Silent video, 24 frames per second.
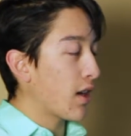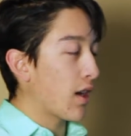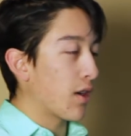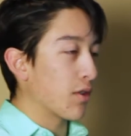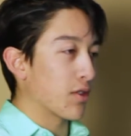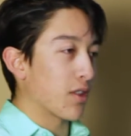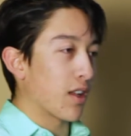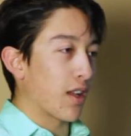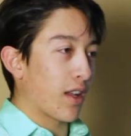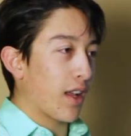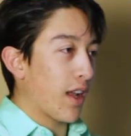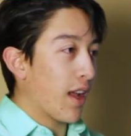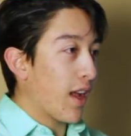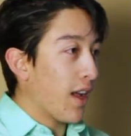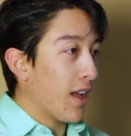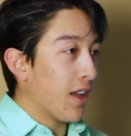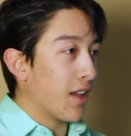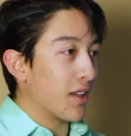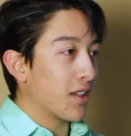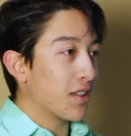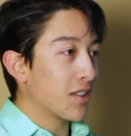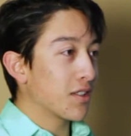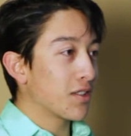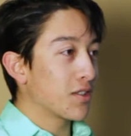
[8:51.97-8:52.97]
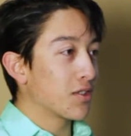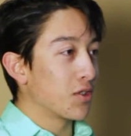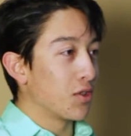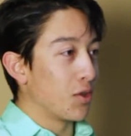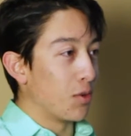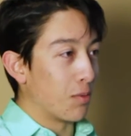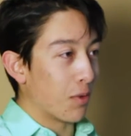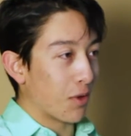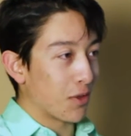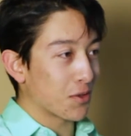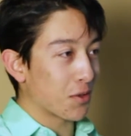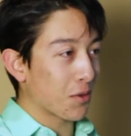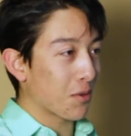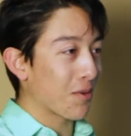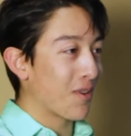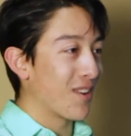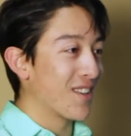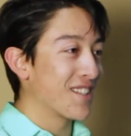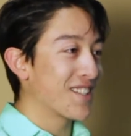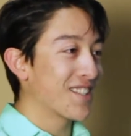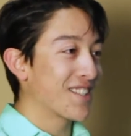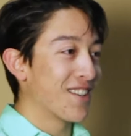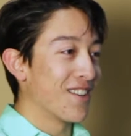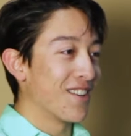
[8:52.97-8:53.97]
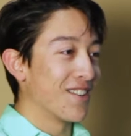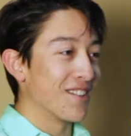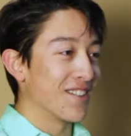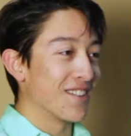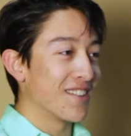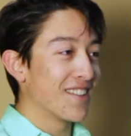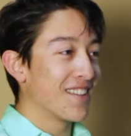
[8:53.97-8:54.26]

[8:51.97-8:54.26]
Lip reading: I was like, hey, 2 birds with 1 stone.